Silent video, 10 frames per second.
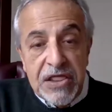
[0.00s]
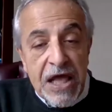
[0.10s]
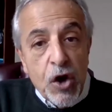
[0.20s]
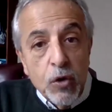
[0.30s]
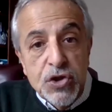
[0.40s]
that
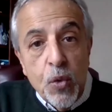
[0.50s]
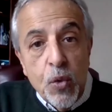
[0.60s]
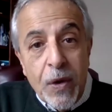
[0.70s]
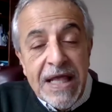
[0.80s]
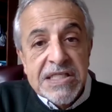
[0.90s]
they go to
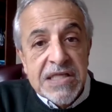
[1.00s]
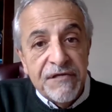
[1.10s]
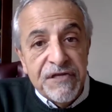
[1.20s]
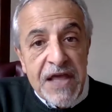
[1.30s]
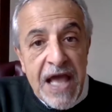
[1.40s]
when they
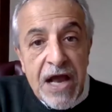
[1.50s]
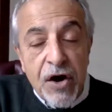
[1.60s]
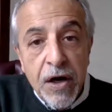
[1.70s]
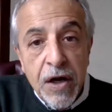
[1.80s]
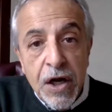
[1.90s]
stuff the
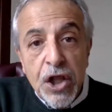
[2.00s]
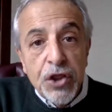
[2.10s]
anger.